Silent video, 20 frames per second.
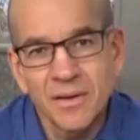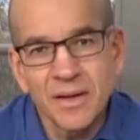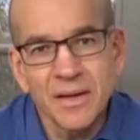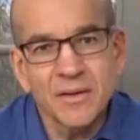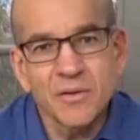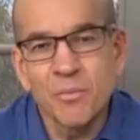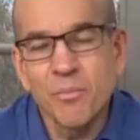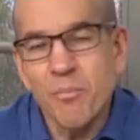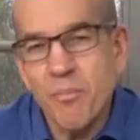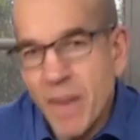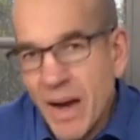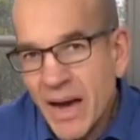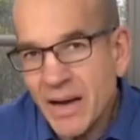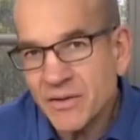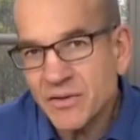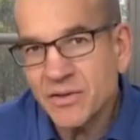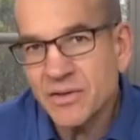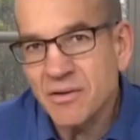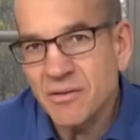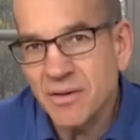It's
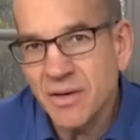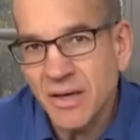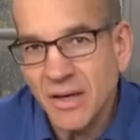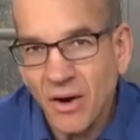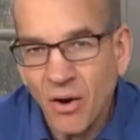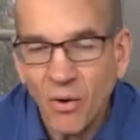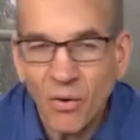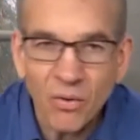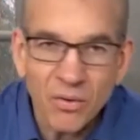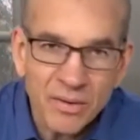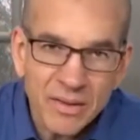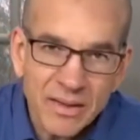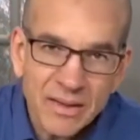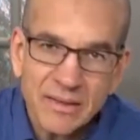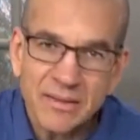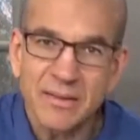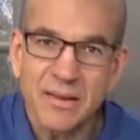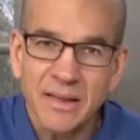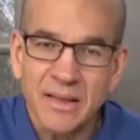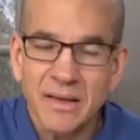mastering all
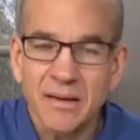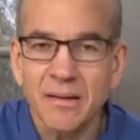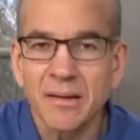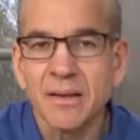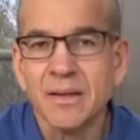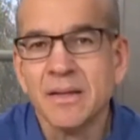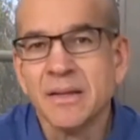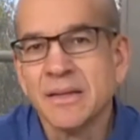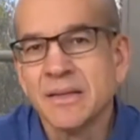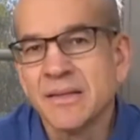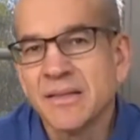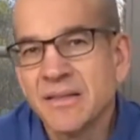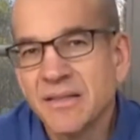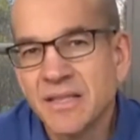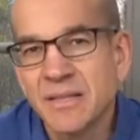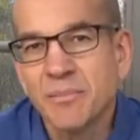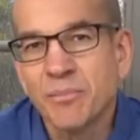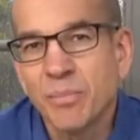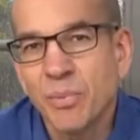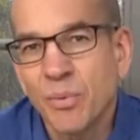these little
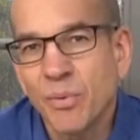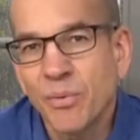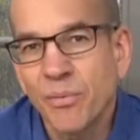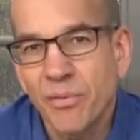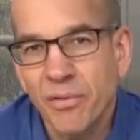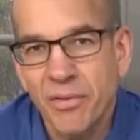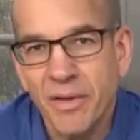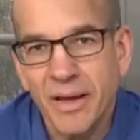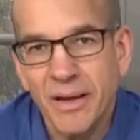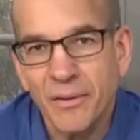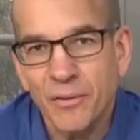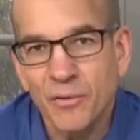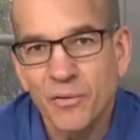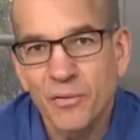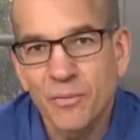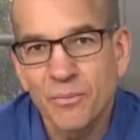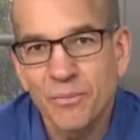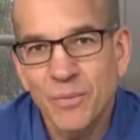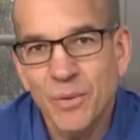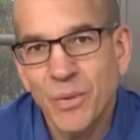simple things.